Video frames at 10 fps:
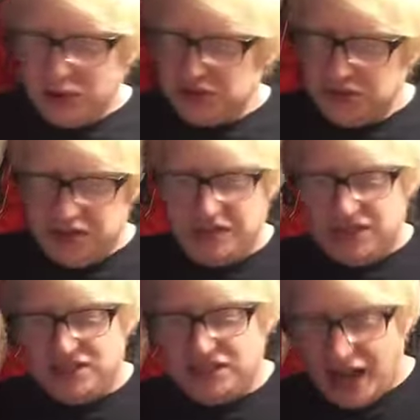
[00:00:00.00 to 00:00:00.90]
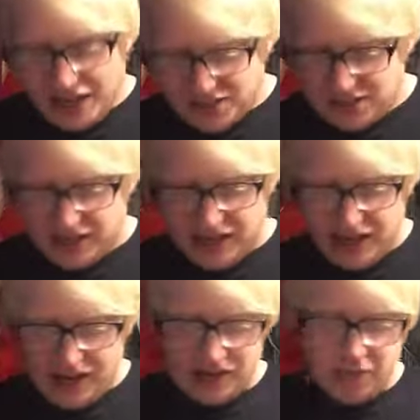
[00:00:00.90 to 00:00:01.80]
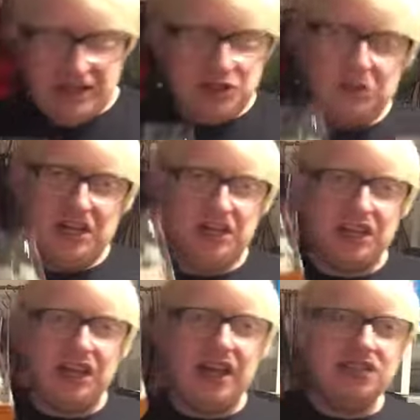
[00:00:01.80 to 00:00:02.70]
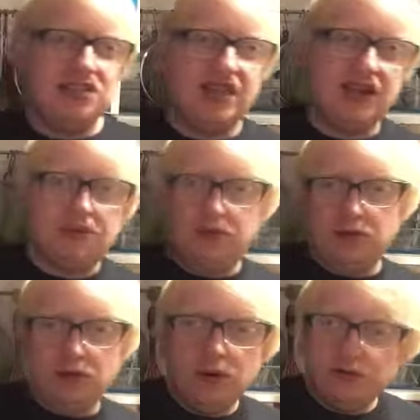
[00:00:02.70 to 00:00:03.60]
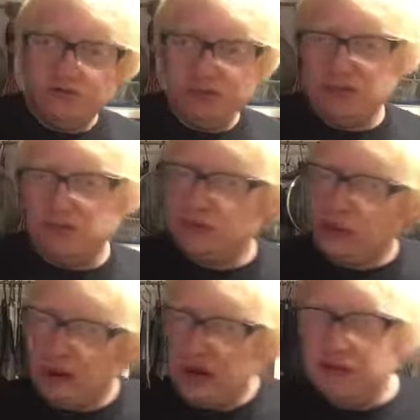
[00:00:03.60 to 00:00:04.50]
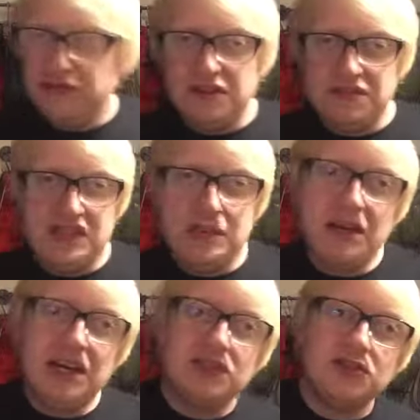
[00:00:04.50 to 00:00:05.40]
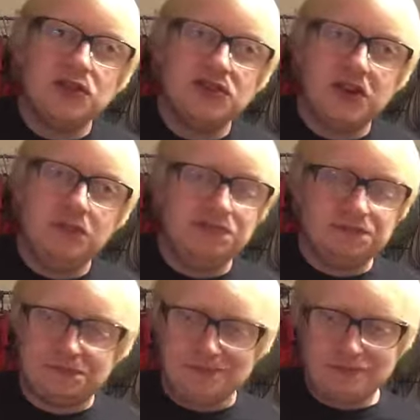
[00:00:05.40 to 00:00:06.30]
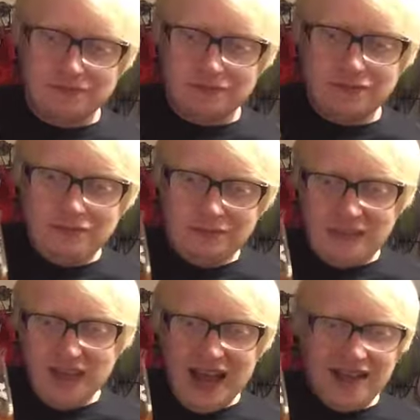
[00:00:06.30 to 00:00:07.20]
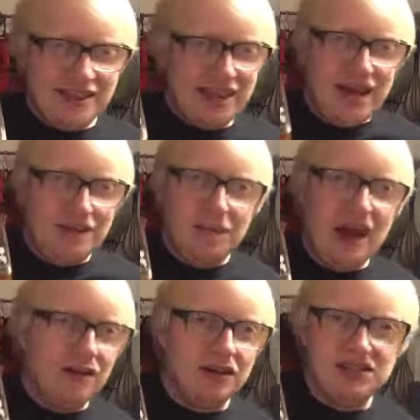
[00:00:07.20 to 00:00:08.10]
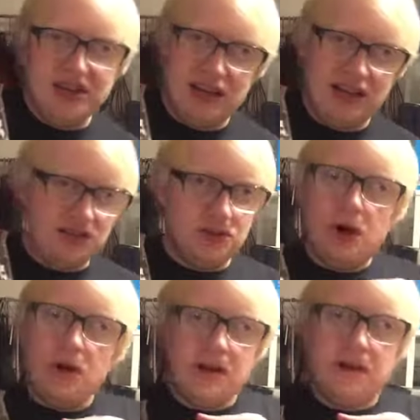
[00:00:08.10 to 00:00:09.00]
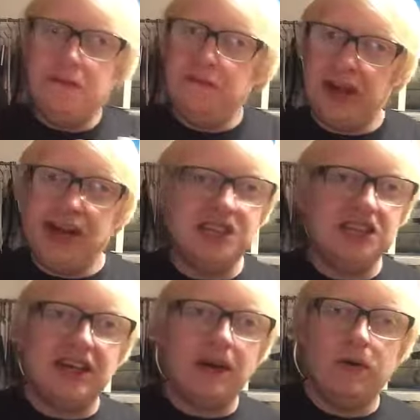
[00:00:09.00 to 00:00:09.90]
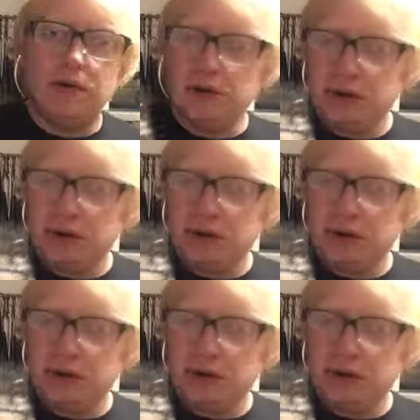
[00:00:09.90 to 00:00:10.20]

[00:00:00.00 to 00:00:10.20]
absolutely fantastic, and the beer's been in the glass now for about 15 minutes or so, and that character has not like faded out.